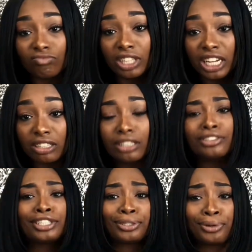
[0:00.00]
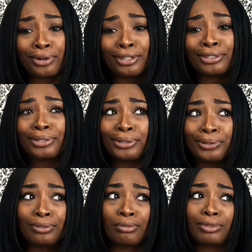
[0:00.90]
Literally just ordered 2
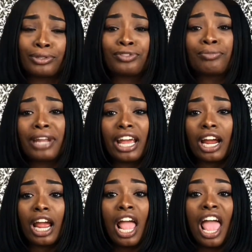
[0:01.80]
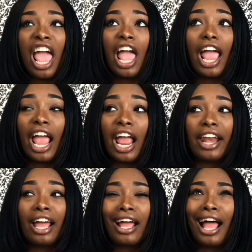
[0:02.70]
swimsuits from there,
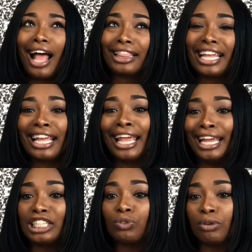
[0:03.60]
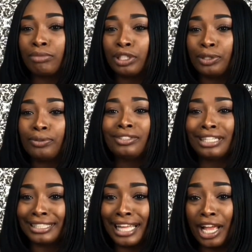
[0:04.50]
and I think each swimsuit, the
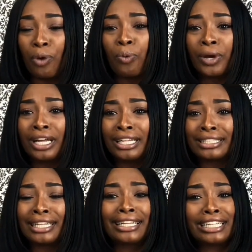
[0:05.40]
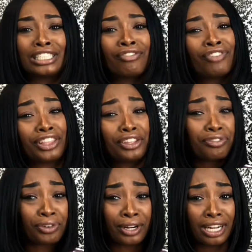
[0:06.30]
set was at least
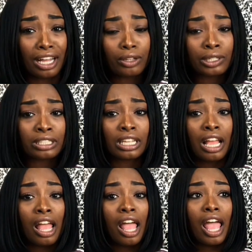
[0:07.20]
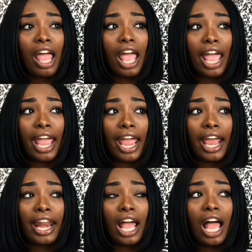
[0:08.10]
$54,
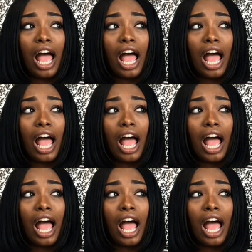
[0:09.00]
and